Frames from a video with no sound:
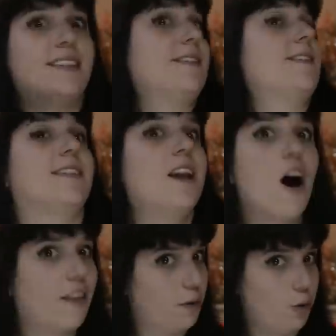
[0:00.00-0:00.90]
this is
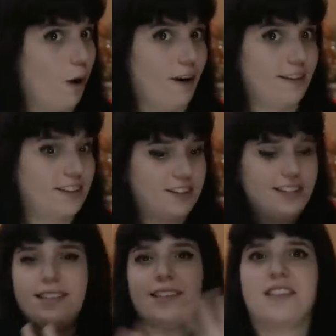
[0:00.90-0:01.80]
not a word.
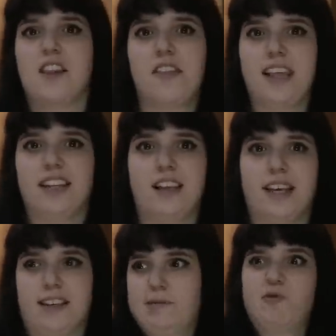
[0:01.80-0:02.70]
This is nothing
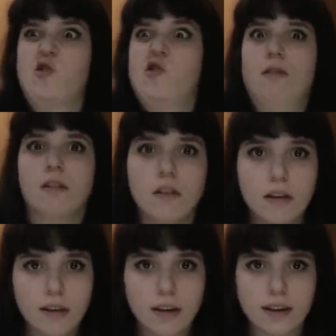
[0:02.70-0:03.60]
like that.
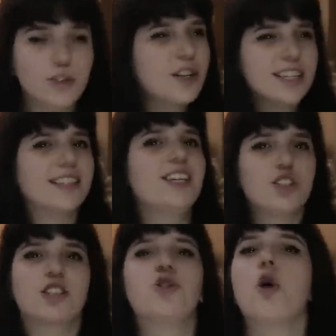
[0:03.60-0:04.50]
You can say
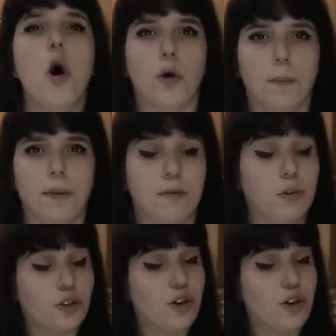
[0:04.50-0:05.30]
just no, but